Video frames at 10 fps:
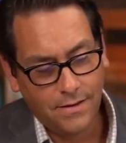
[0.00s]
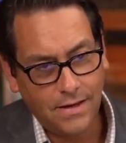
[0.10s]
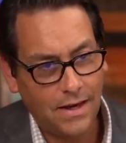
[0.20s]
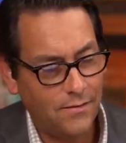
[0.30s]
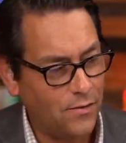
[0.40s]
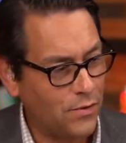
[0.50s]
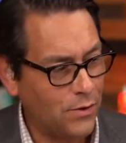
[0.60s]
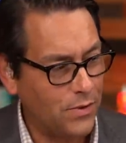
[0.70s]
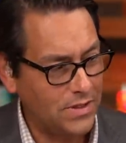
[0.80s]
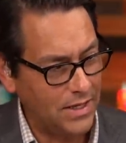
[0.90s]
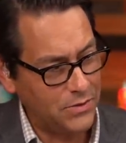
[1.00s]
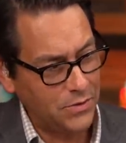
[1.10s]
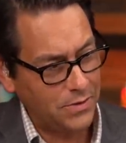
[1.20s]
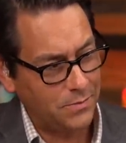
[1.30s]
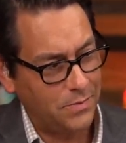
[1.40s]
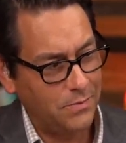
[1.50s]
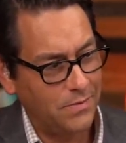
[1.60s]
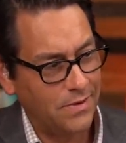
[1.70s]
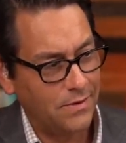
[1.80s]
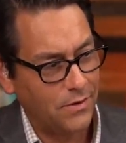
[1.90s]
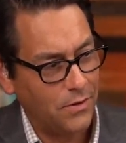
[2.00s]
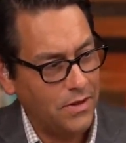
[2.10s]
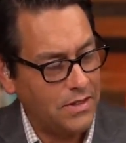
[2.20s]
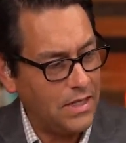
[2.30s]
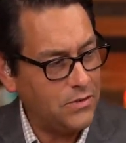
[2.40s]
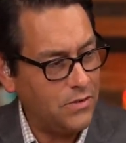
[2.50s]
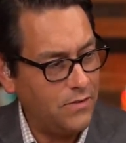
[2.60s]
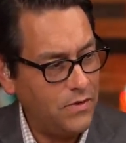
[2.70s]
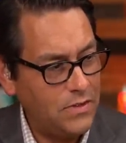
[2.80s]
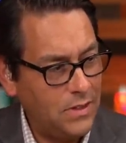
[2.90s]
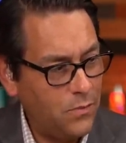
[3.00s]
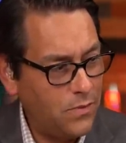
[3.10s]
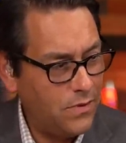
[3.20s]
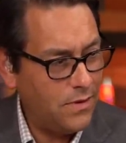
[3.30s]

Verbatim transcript: Yeah, have you ever gone to a desert? Go to the desert. Have you seen?